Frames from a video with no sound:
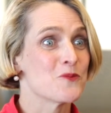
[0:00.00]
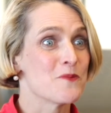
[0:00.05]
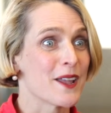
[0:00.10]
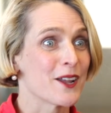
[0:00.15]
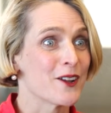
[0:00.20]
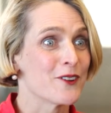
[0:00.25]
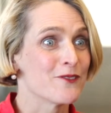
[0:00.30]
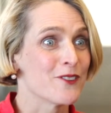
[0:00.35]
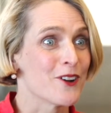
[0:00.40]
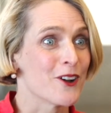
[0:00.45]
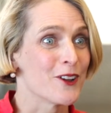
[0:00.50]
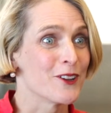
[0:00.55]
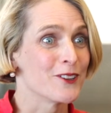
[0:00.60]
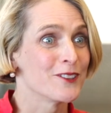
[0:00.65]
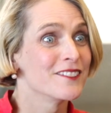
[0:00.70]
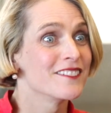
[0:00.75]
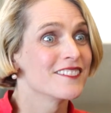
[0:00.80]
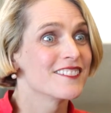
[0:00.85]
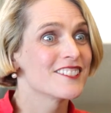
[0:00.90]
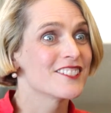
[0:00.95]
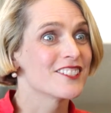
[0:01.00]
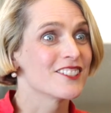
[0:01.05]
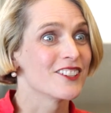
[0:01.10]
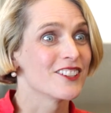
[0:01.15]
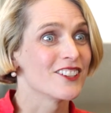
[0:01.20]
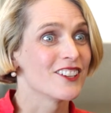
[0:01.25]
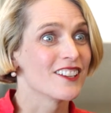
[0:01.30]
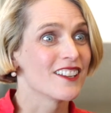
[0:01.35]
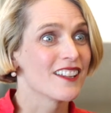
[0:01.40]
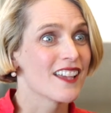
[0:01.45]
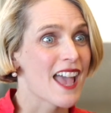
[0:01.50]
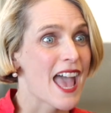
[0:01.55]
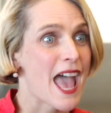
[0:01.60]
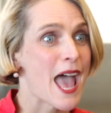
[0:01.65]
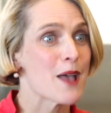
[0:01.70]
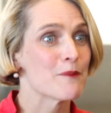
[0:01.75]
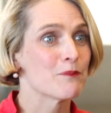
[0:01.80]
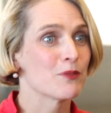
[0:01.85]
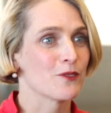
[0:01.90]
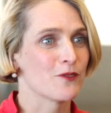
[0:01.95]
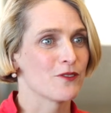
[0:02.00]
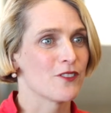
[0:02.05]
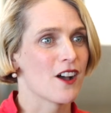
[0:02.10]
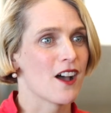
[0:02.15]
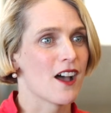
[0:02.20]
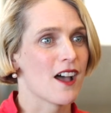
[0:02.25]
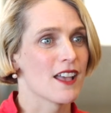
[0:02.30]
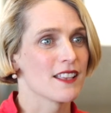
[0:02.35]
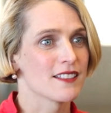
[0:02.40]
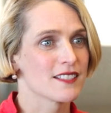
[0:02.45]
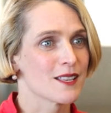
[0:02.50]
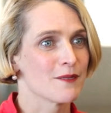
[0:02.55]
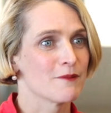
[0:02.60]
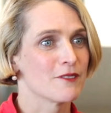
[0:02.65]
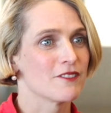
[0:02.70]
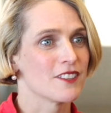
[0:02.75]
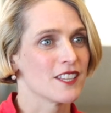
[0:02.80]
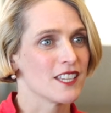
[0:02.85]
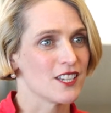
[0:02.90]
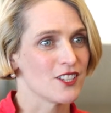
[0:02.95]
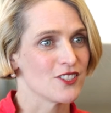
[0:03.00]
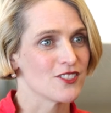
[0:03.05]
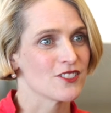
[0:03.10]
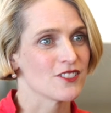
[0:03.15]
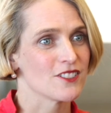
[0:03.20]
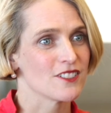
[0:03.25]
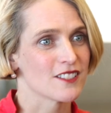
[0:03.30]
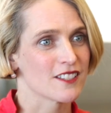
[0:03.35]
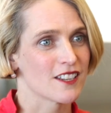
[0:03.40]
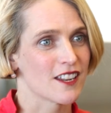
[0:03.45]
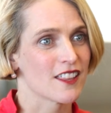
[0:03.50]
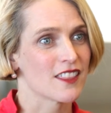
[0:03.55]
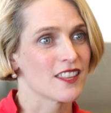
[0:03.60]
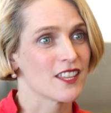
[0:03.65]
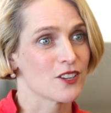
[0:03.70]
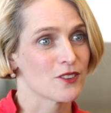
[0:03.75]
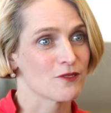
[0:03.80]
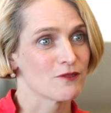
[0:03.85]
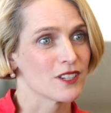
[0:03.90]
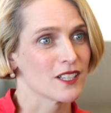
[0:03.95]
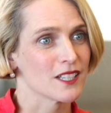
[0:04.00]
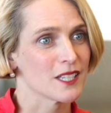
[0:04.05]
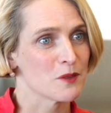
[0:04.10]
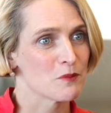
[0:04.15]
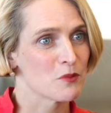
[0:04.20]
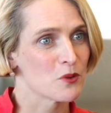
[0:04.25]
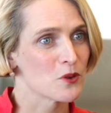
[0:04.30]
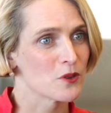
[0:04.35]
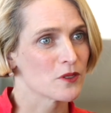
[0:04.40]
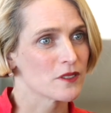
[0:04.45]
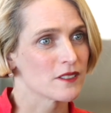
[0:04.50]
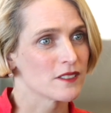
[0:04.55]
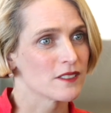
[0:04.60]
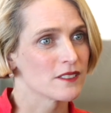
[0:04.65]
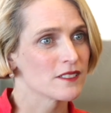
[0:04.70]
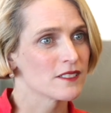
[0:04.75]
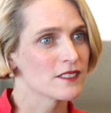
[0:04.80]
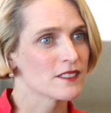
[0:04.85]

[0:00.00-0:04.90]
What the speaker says: megaphone to amplify some of the issues that I think are really important.